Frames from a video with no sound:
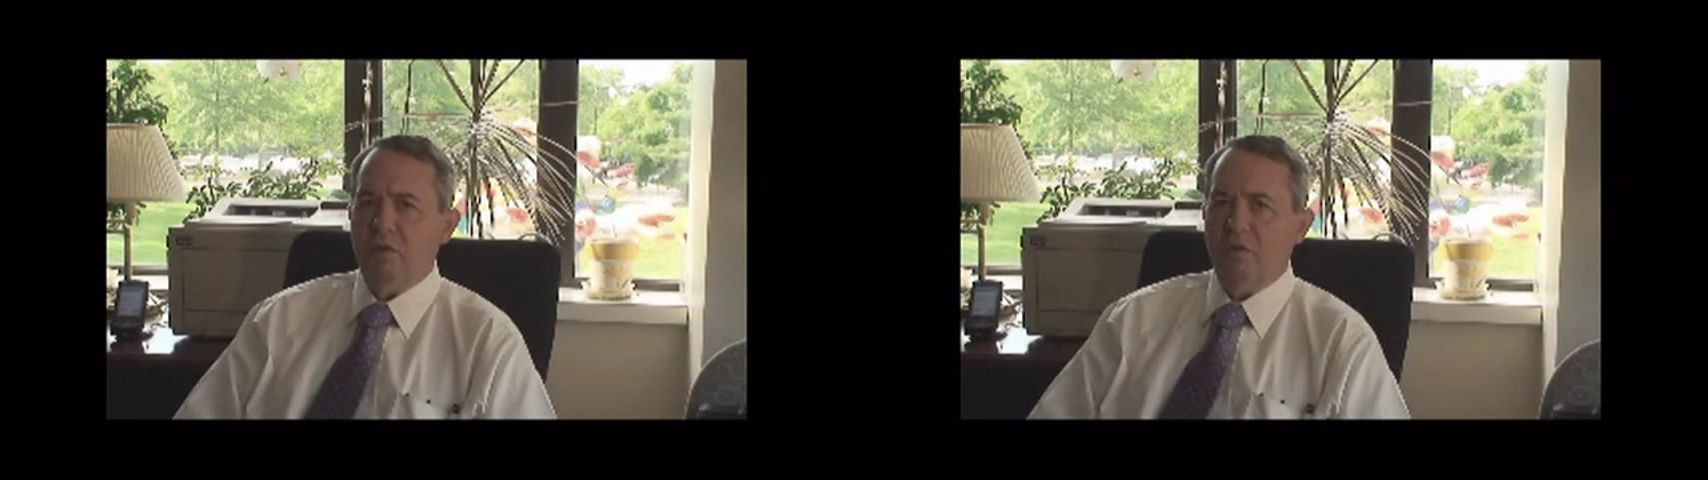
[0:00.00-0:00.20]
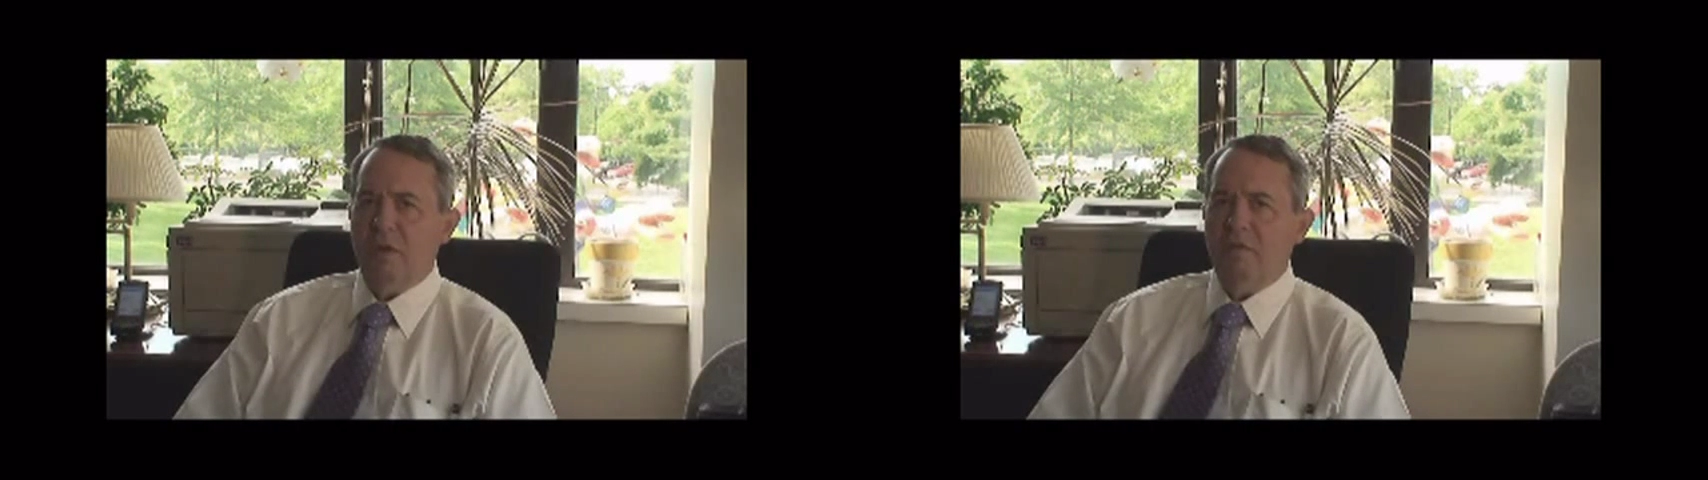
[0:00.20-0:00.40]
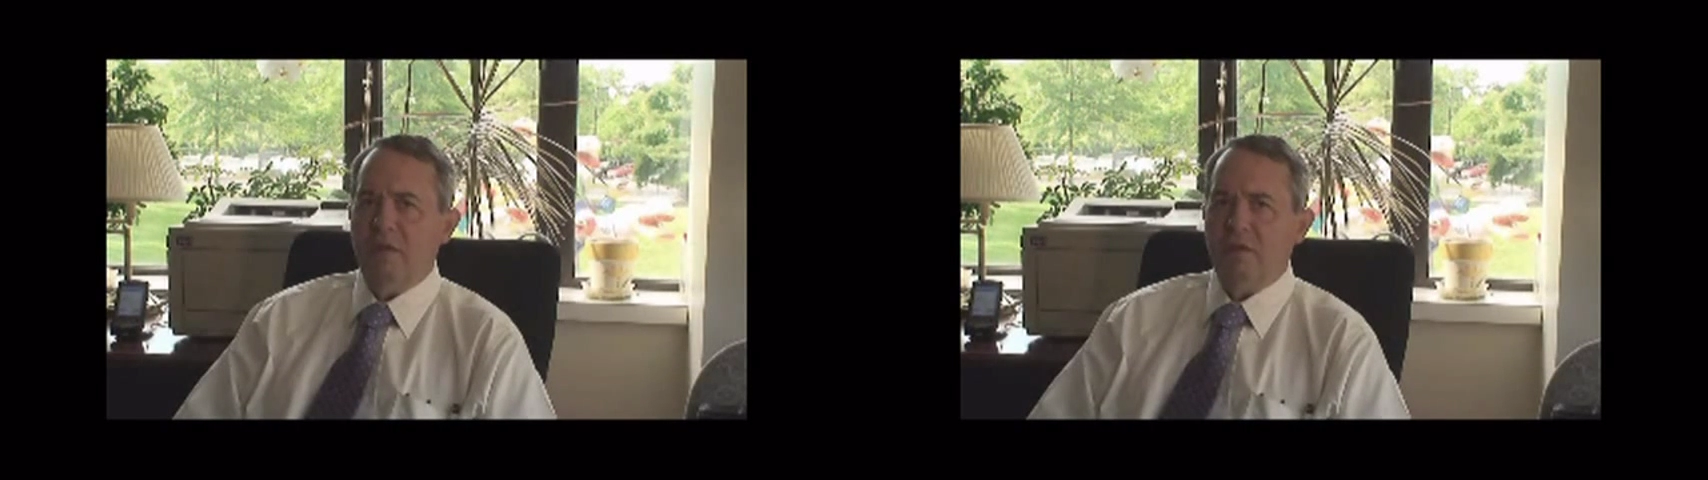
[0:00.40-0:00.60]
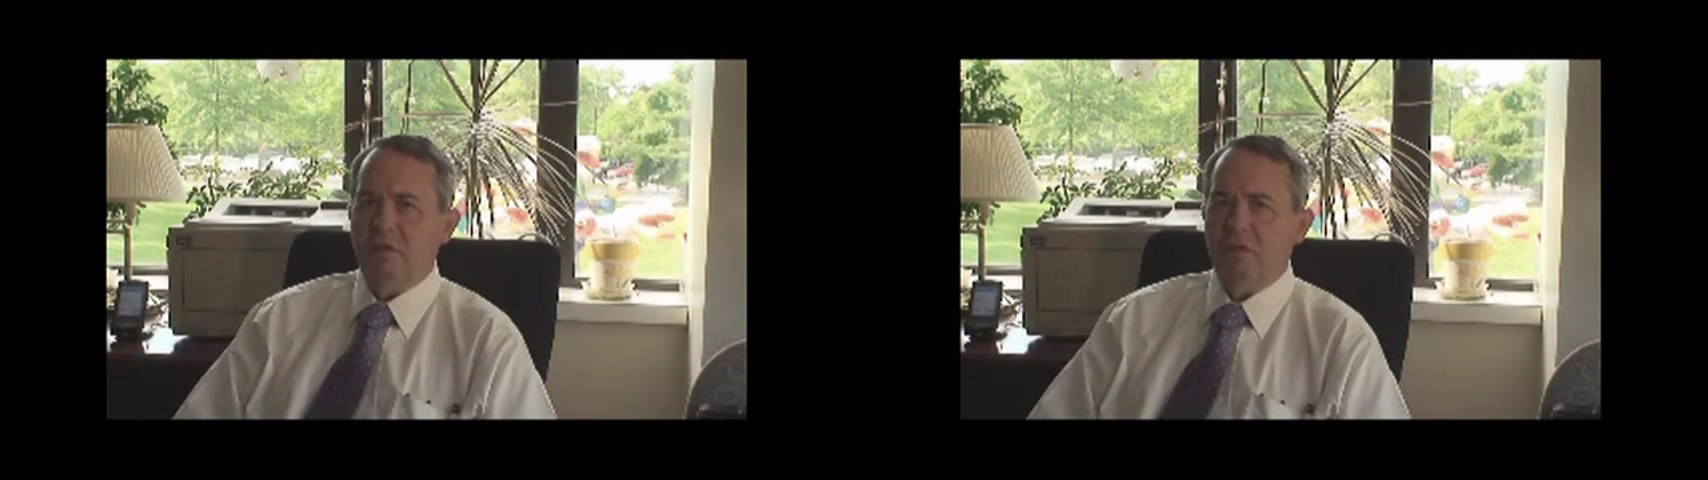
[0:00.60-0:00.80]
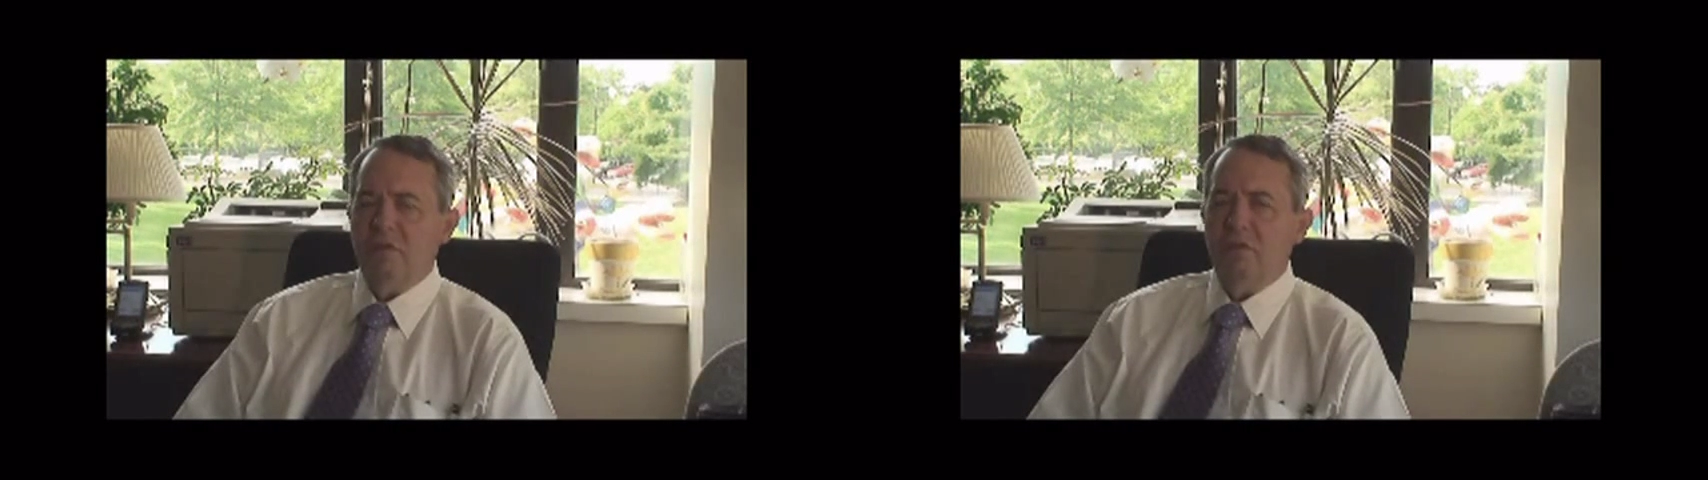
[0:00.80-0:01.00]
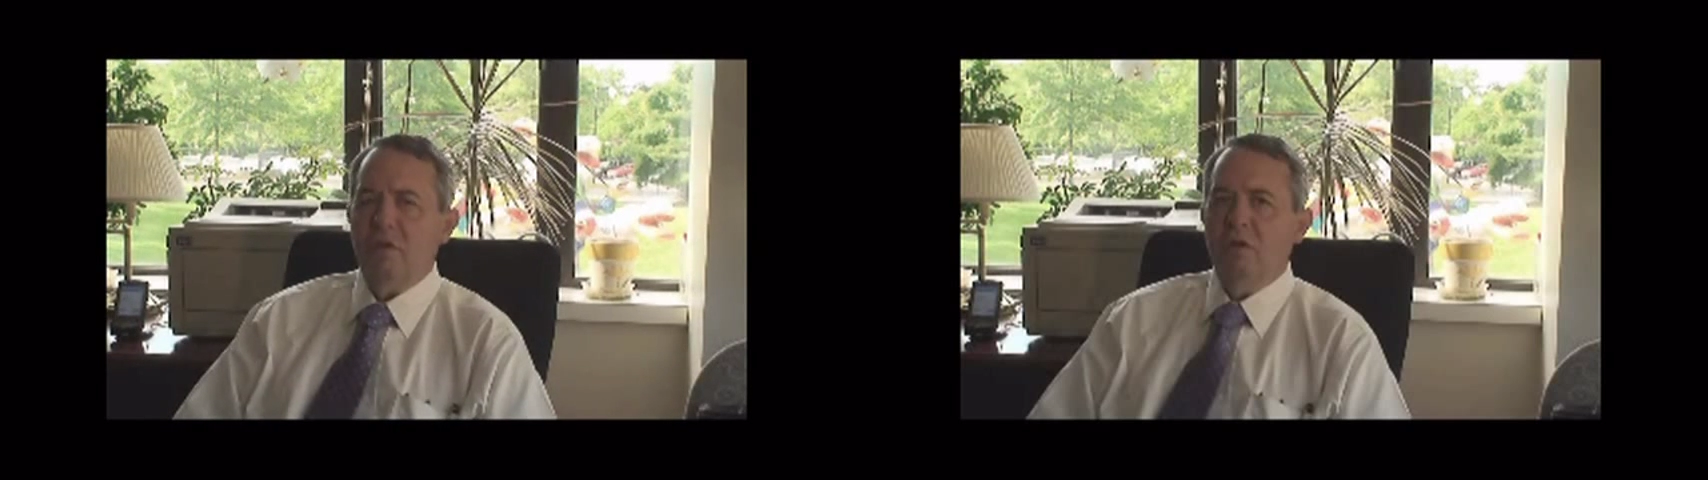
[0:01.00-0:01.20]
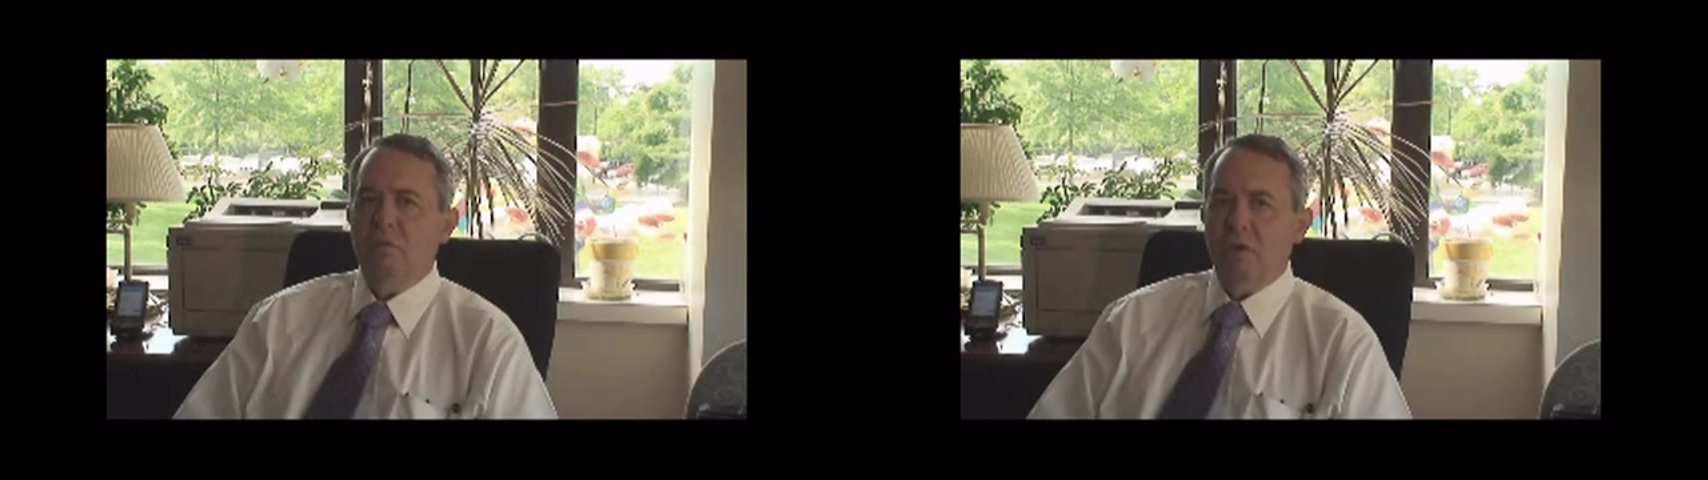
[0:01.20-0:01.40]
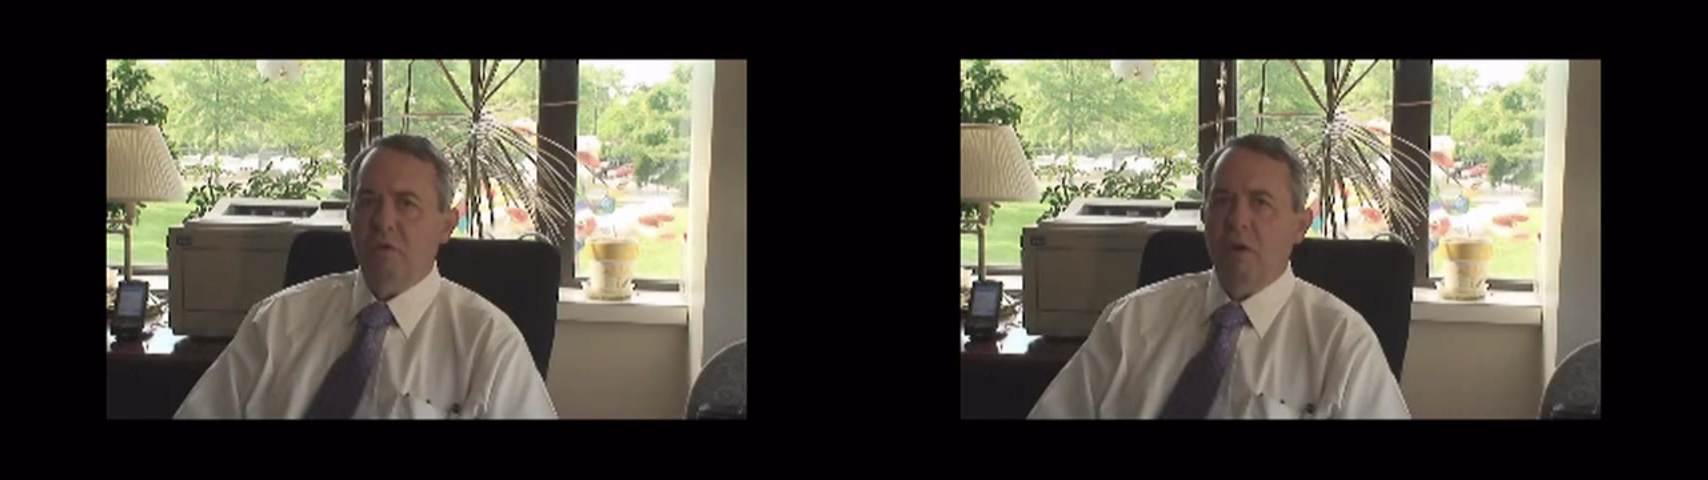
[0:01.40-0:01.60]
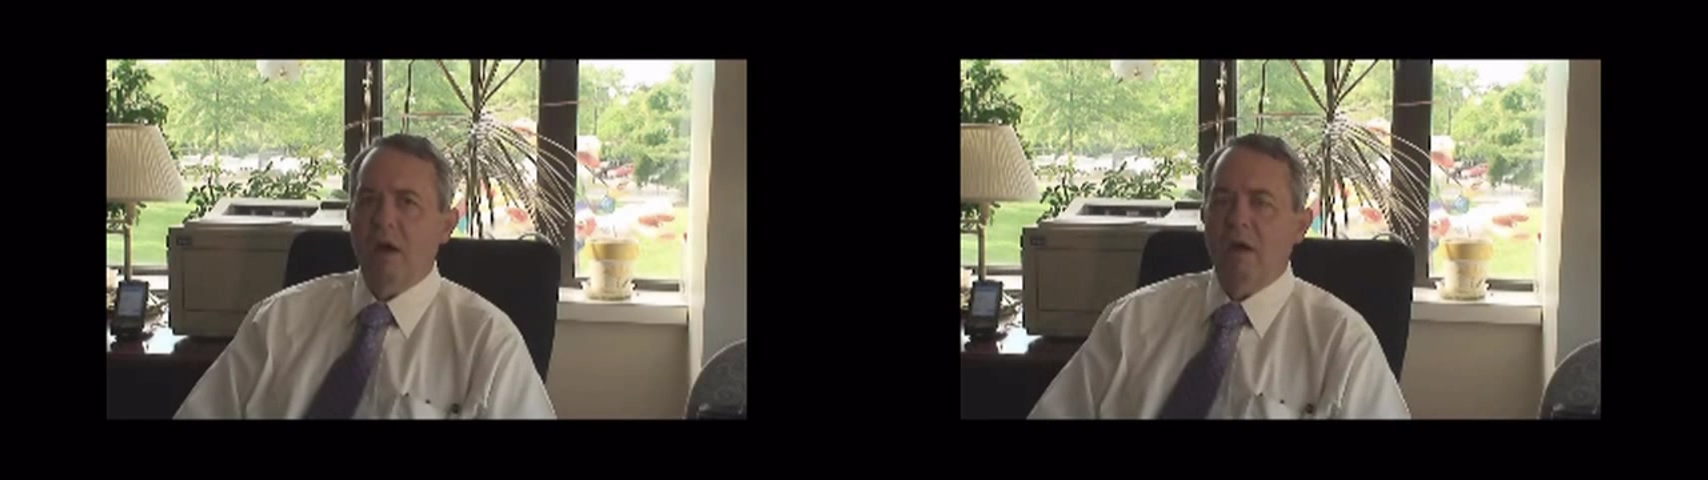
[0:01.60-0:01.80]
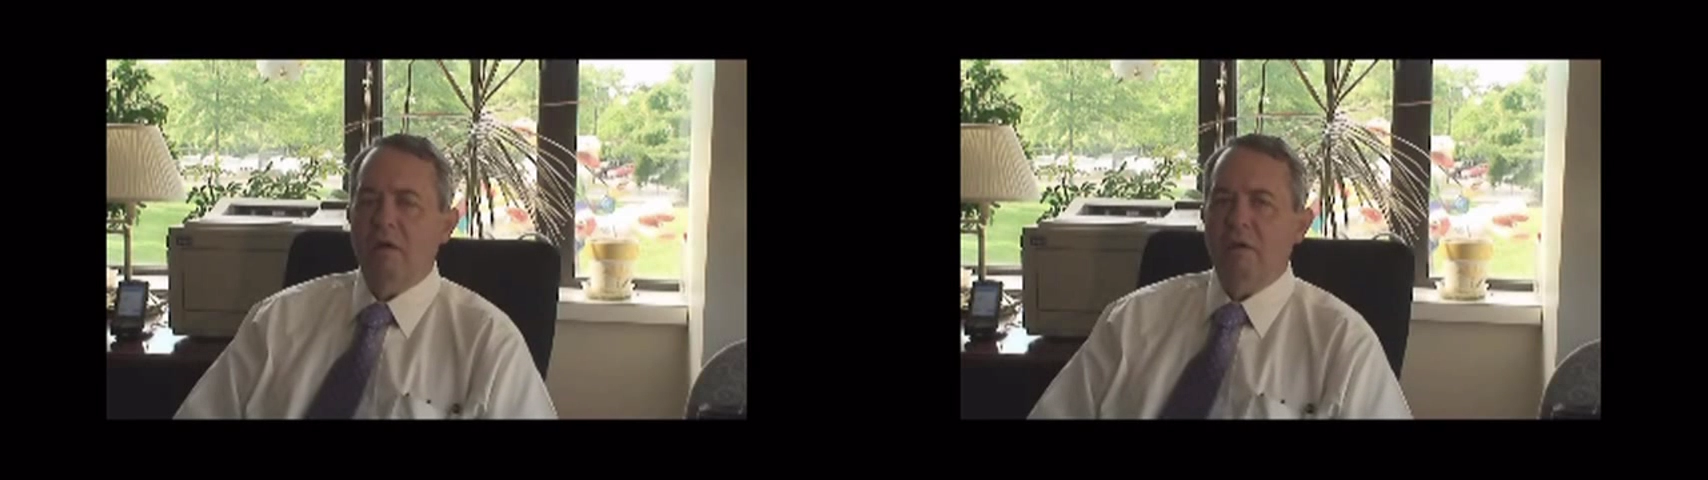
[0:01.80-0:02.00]
of the great vessels
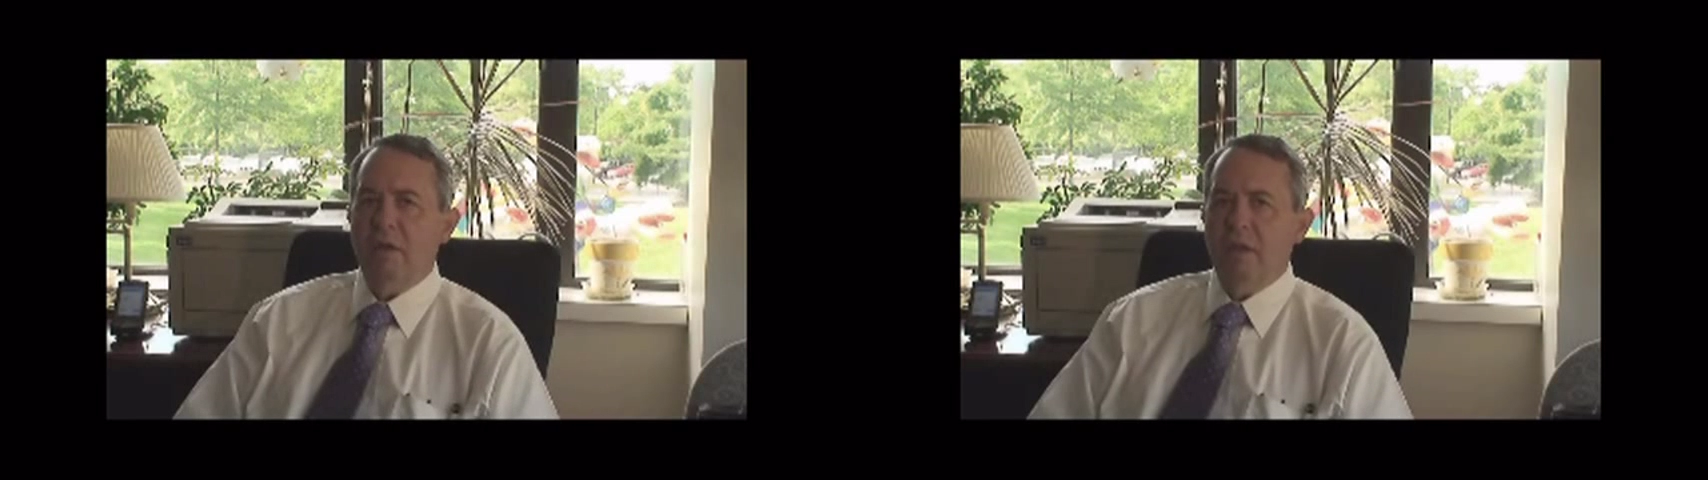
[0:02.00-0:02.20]
require